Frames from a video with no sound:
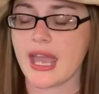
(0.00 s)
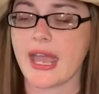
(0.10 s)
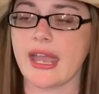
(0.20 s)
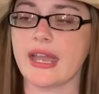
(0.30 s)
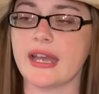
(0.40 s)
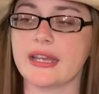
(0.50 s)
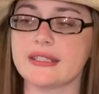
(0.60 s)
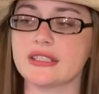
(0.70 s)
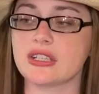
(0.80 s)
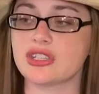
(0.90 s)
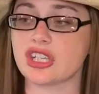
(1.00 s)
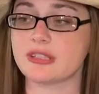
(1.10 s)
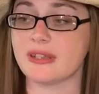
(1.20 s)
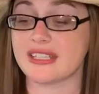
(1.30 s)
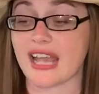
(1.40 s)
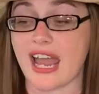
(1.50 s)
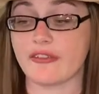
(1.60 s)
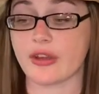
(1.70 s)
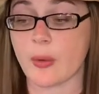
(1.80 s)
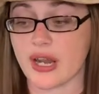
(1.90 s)
And just because
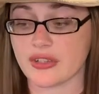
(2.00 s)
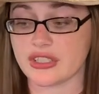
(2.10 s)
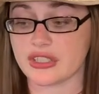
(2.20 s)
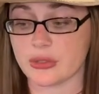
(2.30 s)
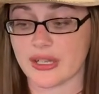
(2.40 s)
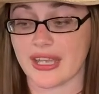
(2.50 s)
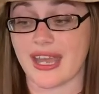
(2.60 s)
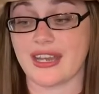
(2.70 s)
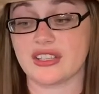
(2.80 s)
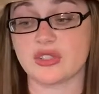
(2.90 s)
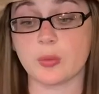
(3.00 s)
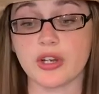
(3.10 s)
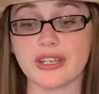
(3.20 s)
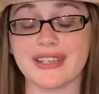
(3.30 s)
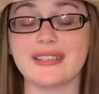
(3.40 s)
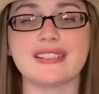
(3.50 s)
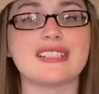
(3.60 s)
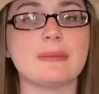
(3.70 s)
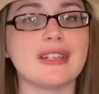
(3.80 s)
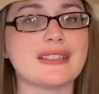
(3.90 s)
everyone else is doing it and it's working doesn't mean it's